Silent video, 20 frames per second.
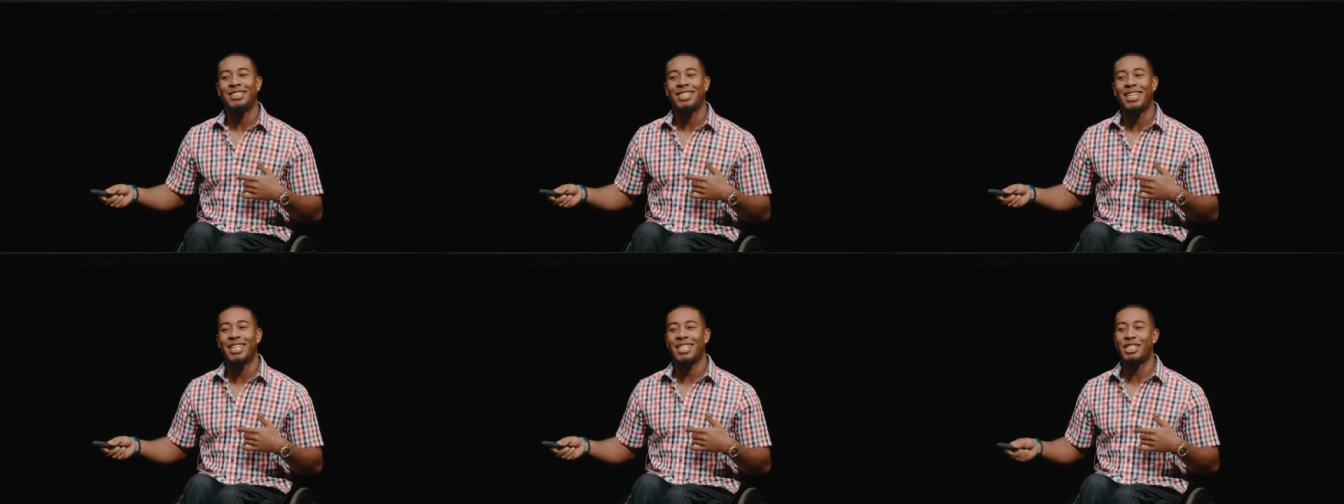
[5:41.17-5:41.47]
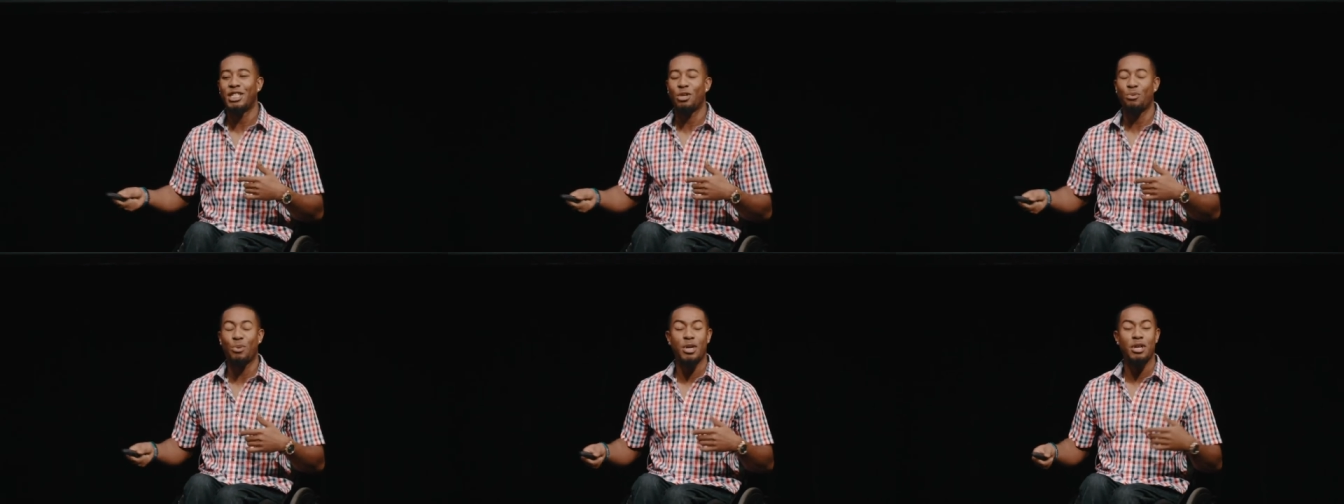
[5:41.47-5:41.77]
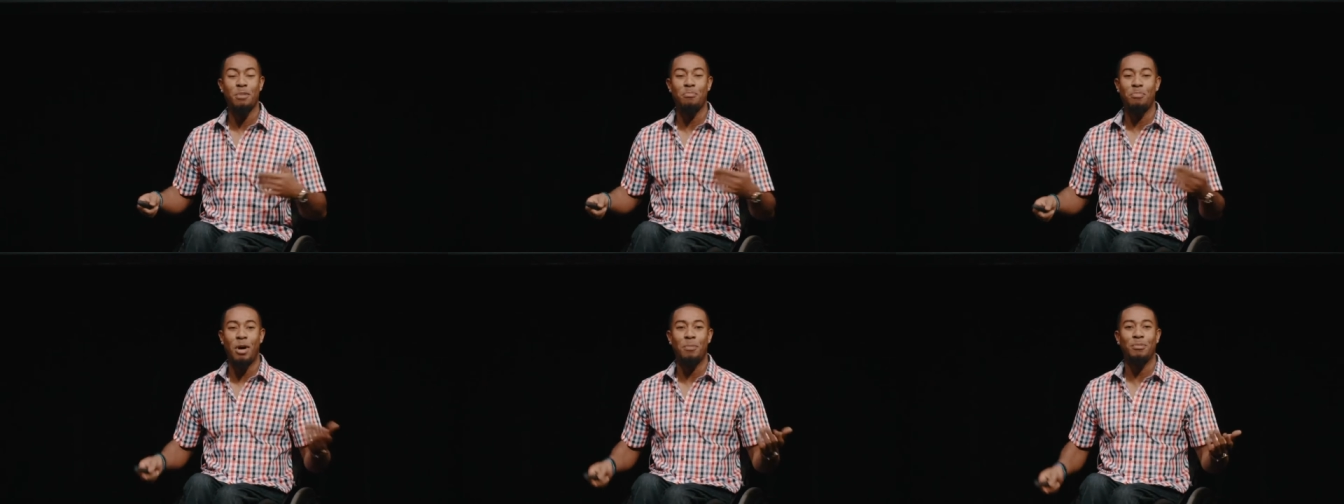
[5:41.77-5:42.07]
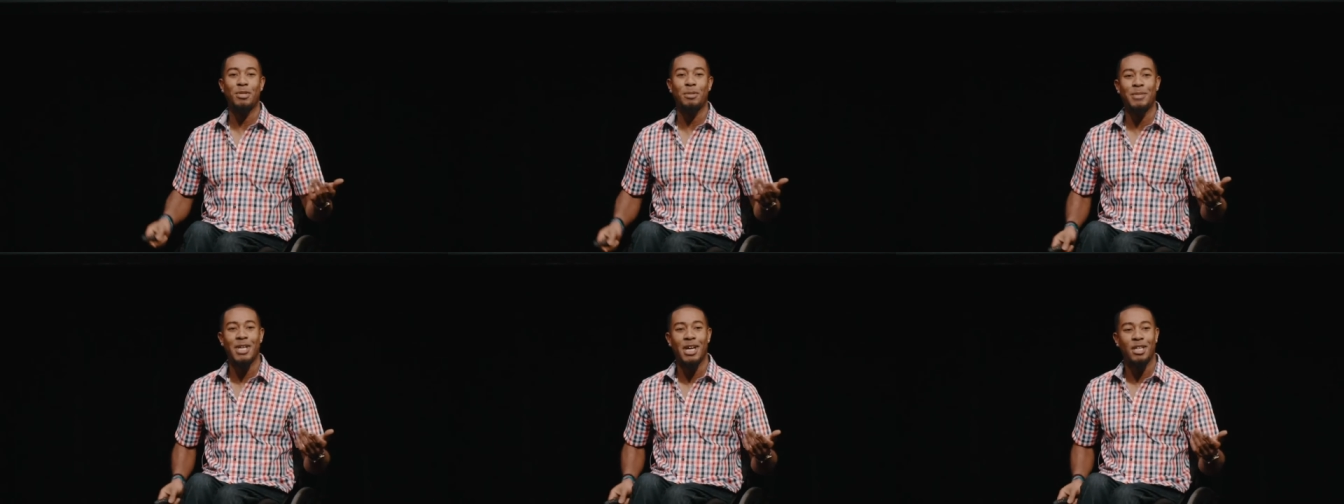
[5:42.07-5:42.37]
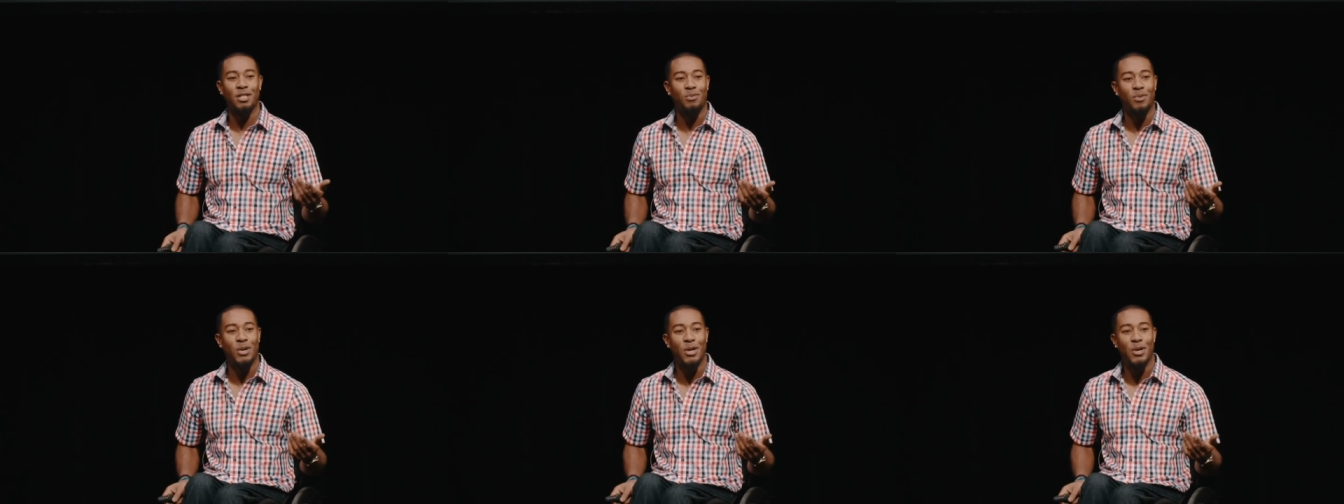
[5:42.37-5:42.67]
And they said, "We're going to bump them
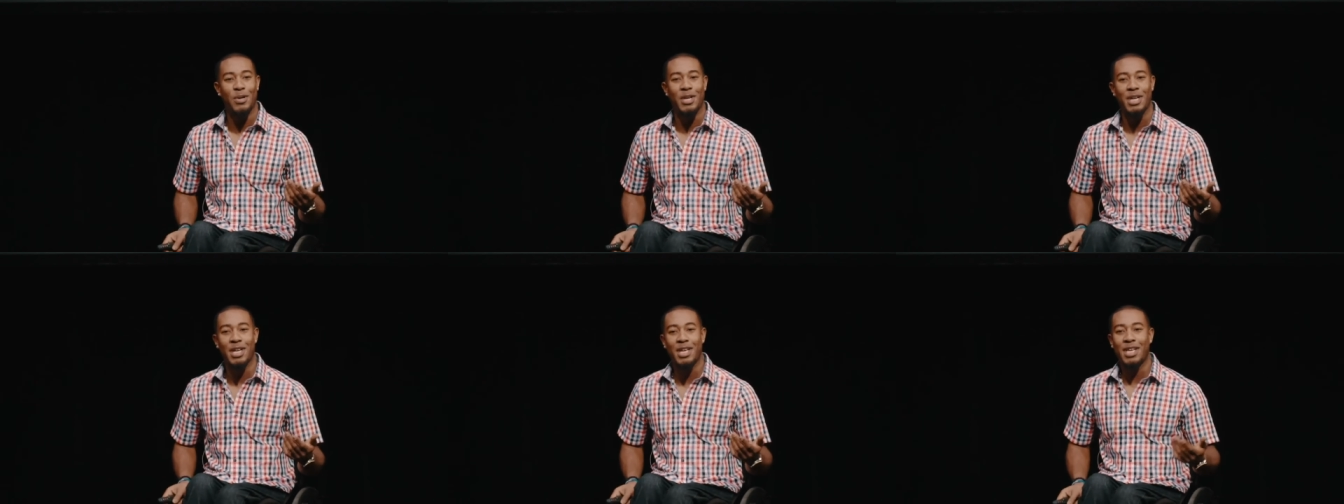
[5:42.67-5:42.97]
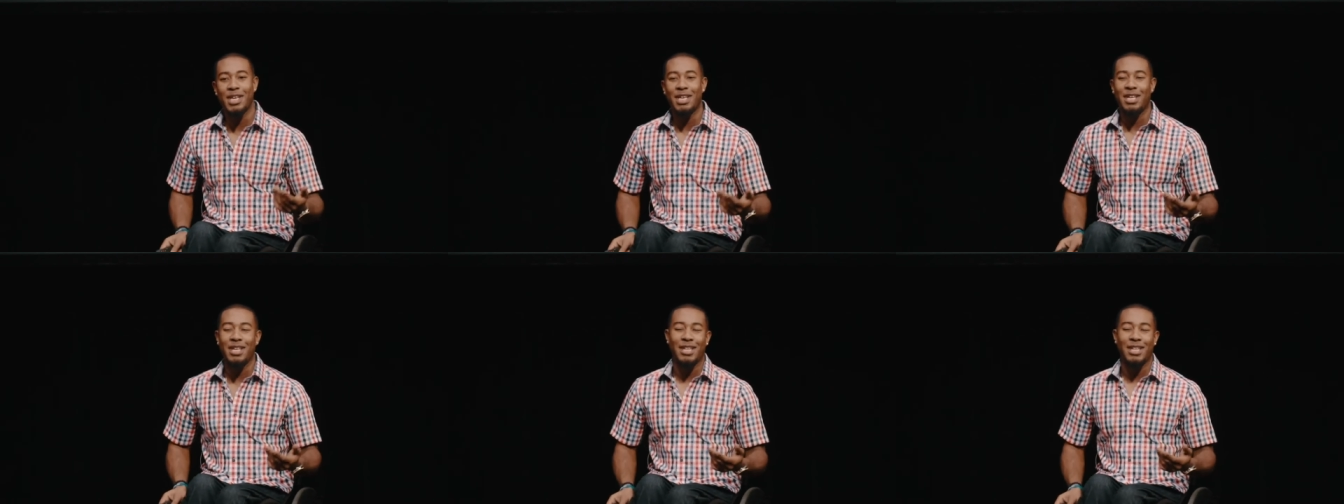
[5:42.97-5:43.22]
down the road."